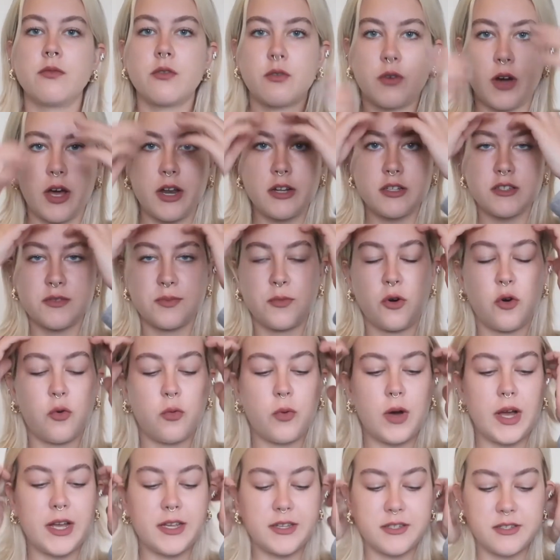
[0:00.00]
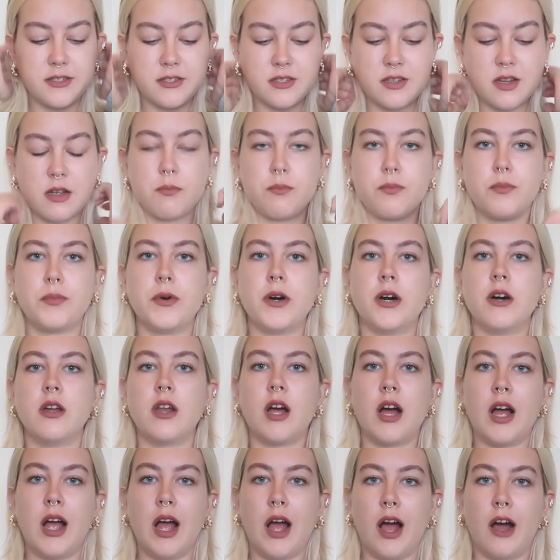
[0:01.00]
quite a small waist,
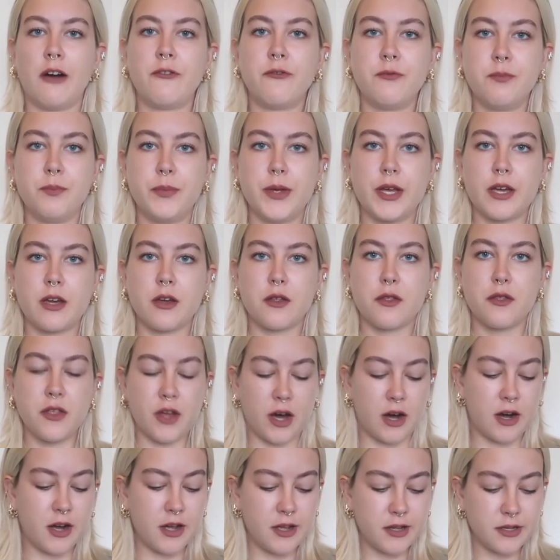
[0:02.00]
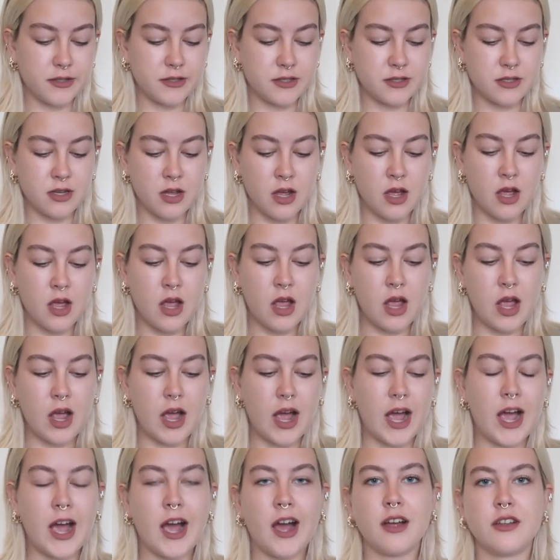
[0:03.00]
but I have bigger thighs,
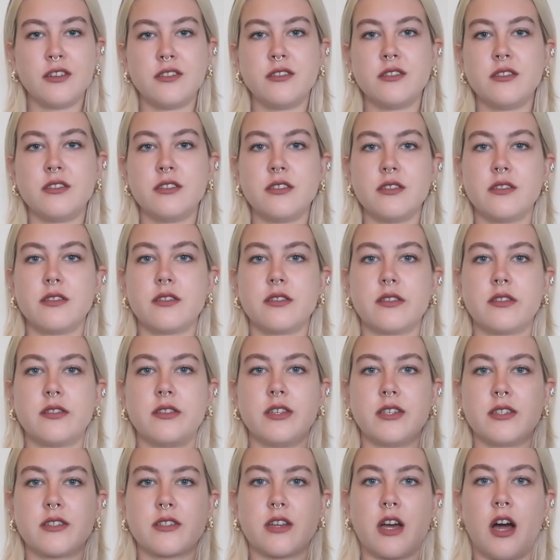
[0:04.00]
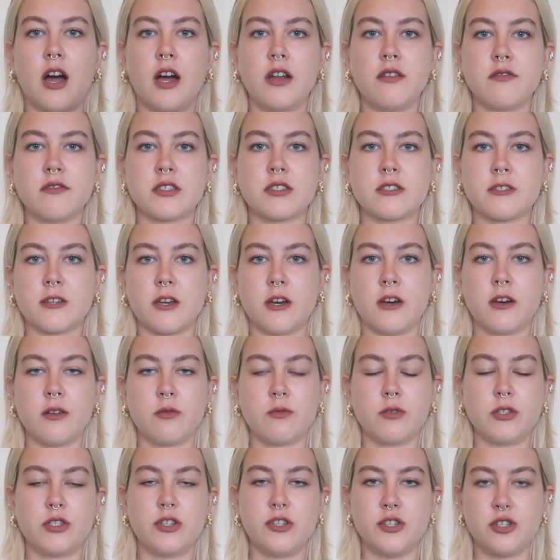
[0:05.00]
and this kind of
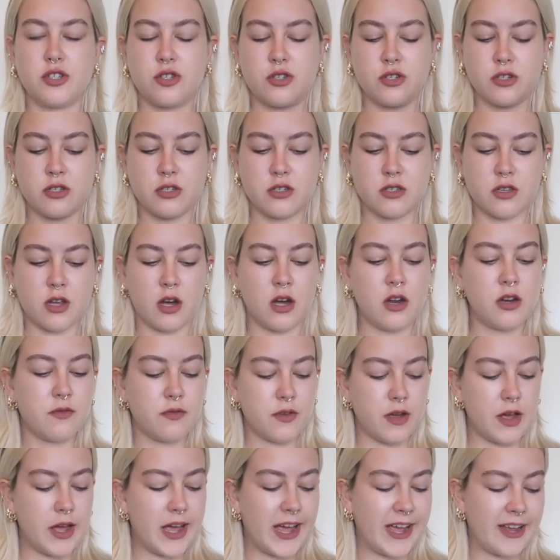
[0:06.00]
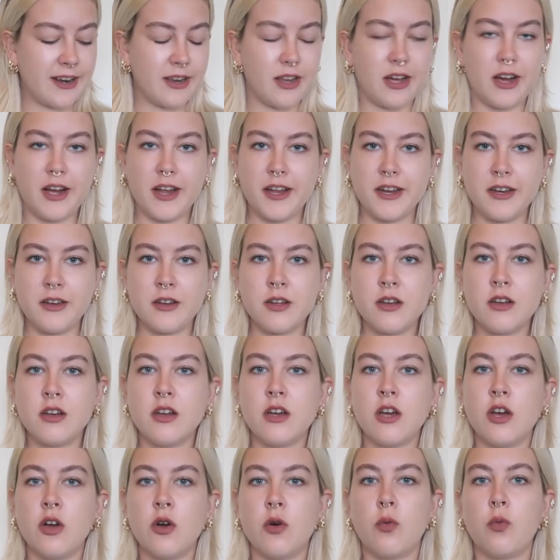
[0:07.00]
skirt, which is just kind of A-line,
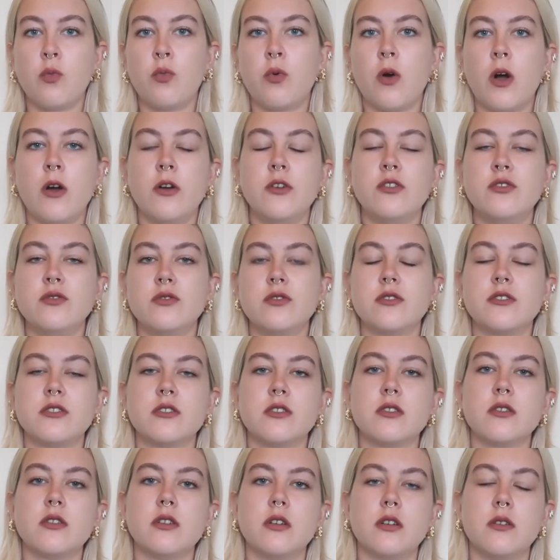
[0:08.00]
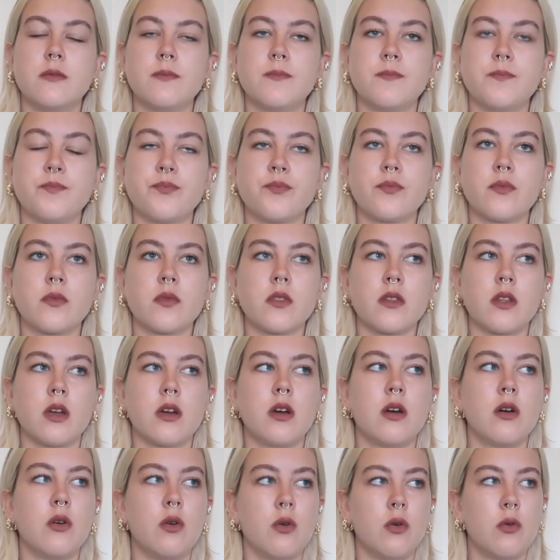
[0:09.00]
won't
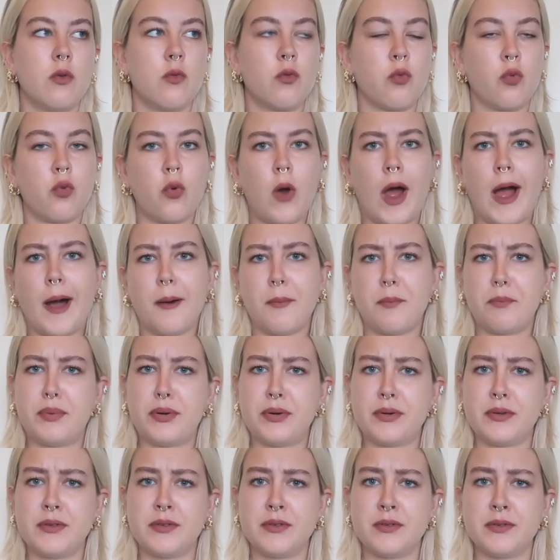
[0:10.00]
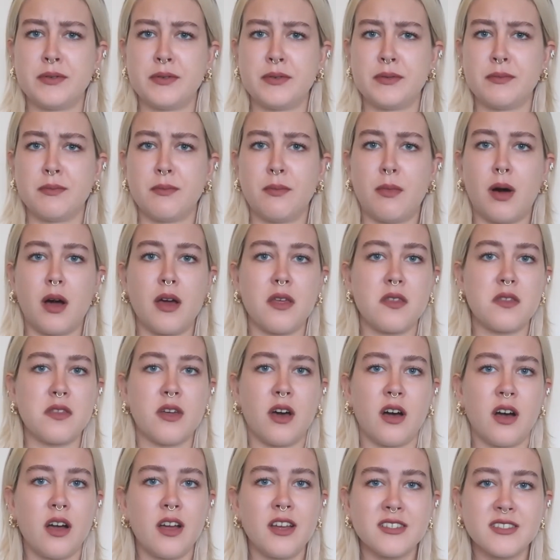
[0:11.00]
wrap my
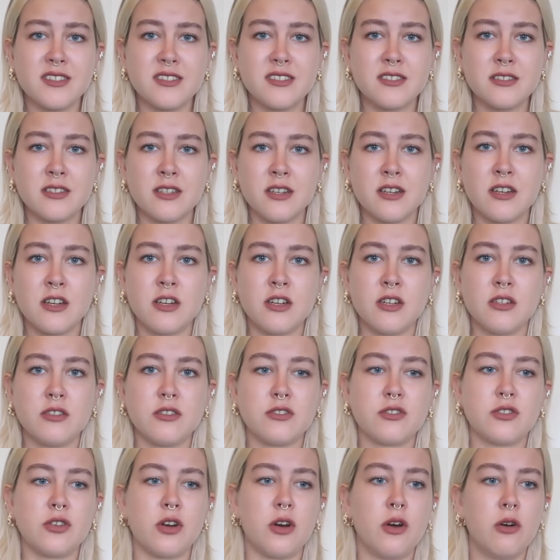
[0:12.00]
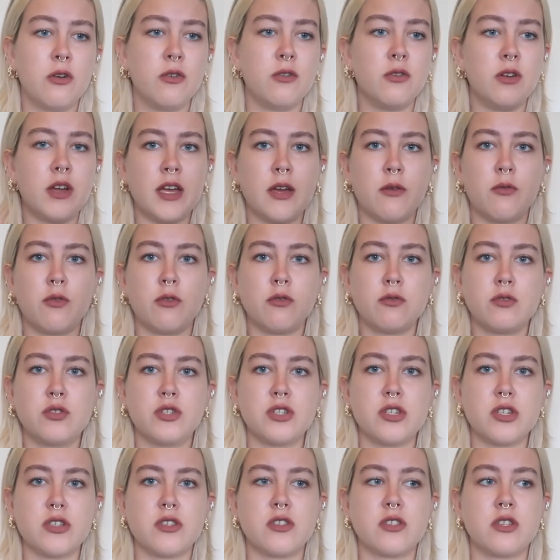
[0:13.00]
thighs, so it will
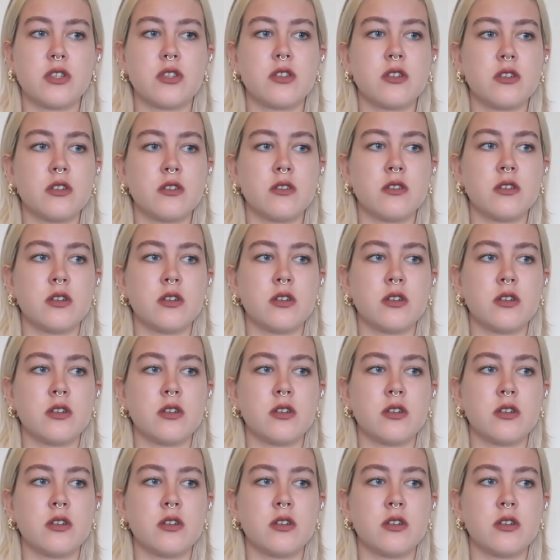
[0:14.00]
just